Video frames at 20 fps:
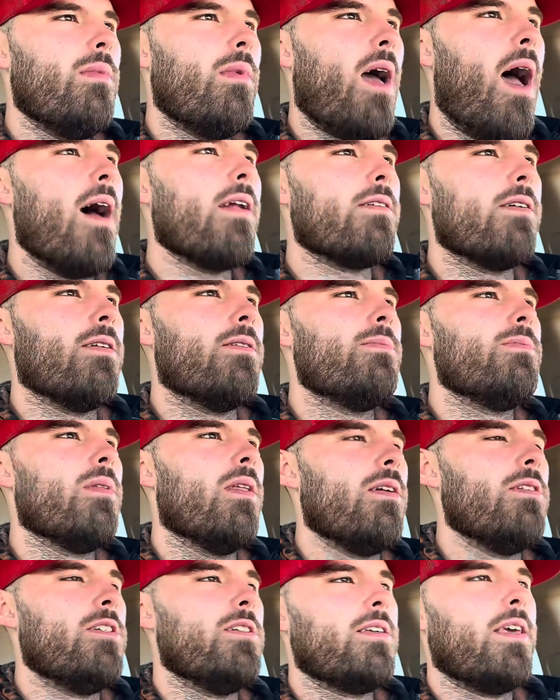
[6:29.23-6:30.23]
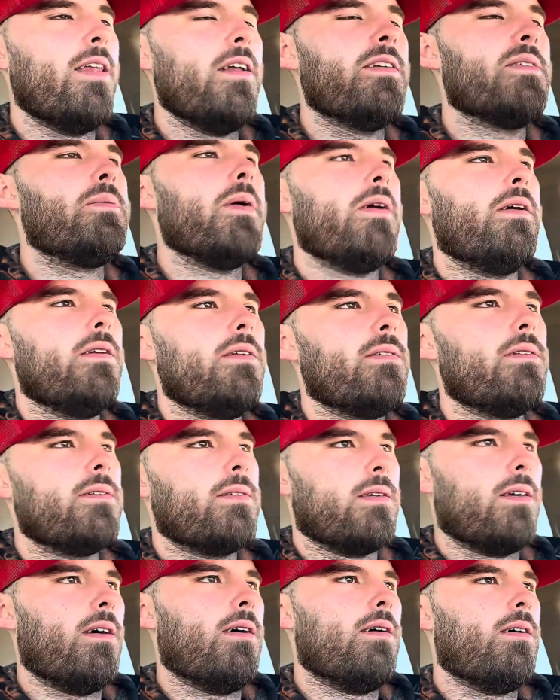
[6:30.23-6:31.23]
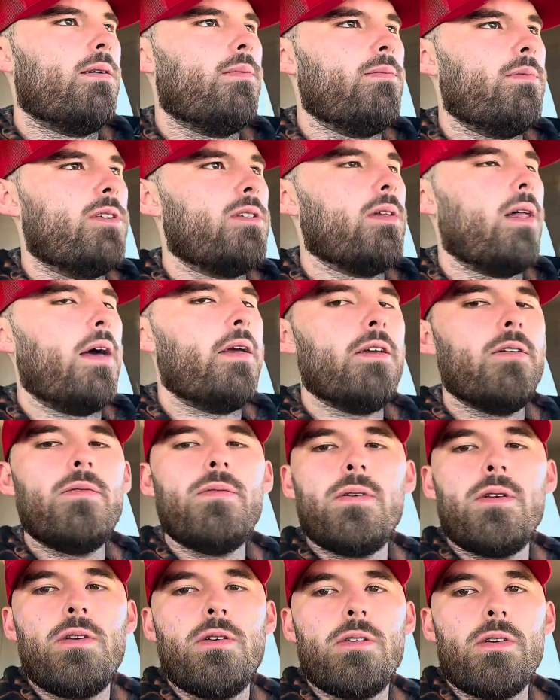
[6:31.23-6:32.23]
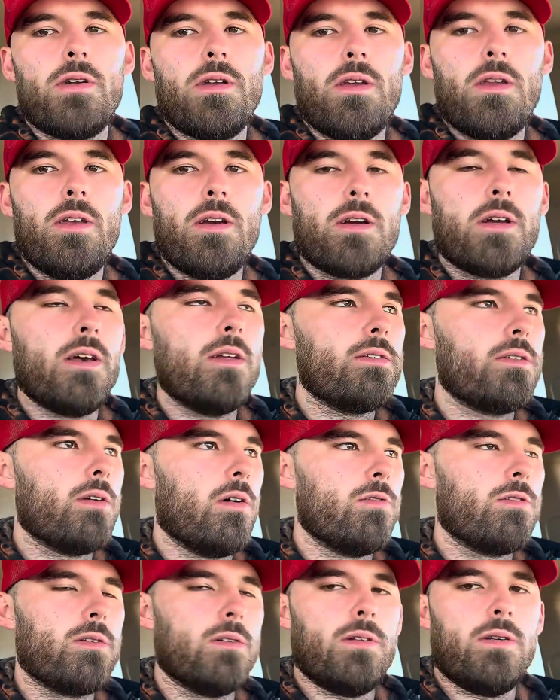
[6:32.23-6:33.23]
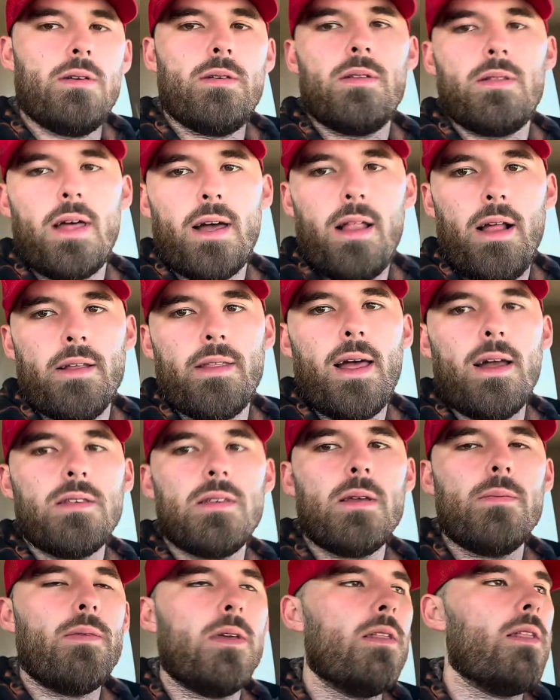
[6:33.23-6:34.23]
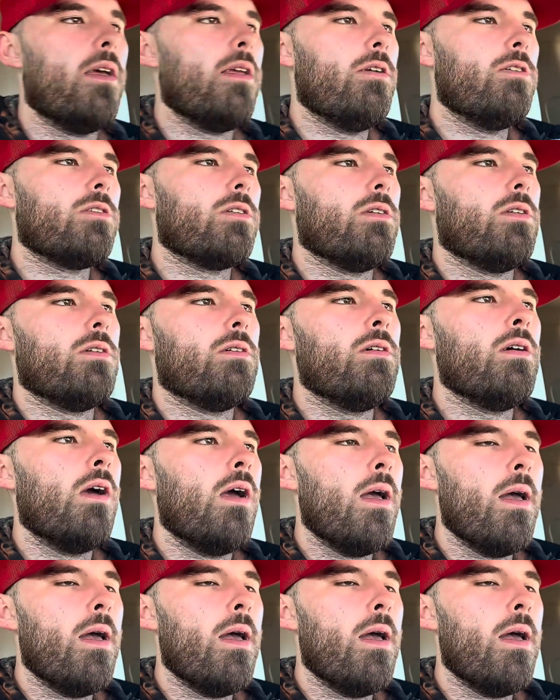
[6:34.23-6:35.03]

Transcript: I don't know. Just get experience so that you're good socially. That's something that you should do.